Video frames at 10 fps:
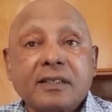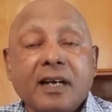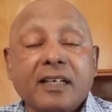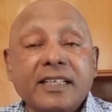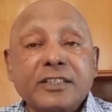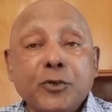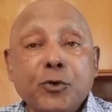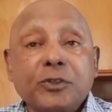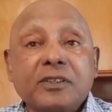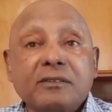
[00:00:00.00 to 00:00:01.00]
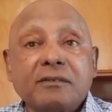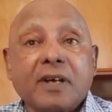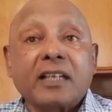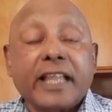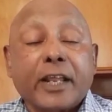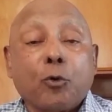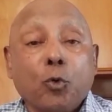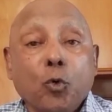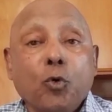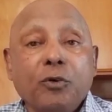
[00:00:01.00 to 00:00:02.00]
on this youth and they
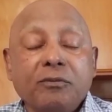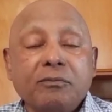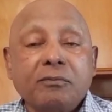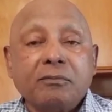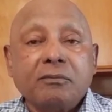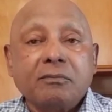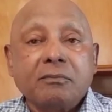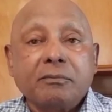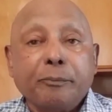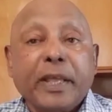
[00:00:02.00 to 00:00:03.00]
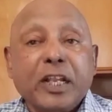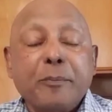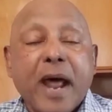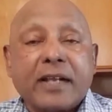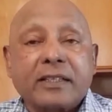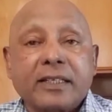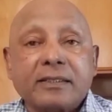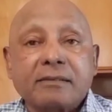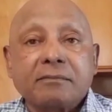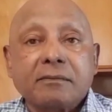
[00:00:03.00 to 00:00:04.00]
could do many bad
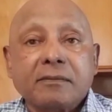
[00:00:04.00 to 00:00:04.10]
things.